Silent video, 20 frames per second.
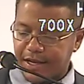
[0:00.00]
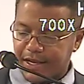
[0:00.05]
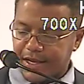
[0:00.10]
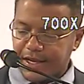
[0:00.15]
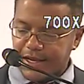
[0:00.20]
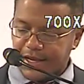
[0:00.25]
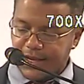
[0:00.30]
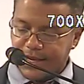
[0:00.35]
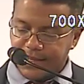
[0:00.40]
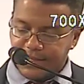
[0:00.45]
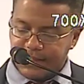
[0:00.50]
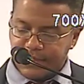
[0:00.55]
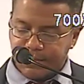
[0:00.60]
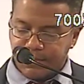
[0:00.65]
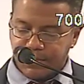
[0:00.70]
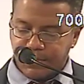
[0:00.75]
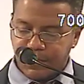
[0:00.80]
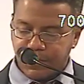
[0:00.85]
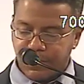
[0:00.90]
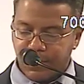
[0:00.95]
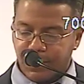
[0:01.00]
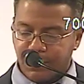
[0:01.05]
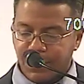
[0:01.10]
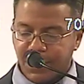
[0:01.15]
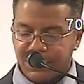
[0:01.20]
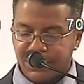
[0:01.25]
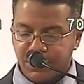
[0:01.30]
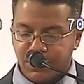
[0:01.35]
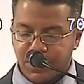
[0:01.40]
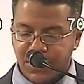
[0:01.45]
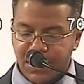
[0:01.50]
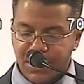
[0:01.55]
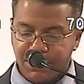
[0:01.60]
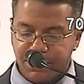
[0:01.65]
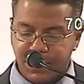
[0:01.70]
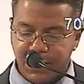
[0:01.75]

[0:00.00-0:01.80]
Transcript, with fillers: in some of what we're about to read,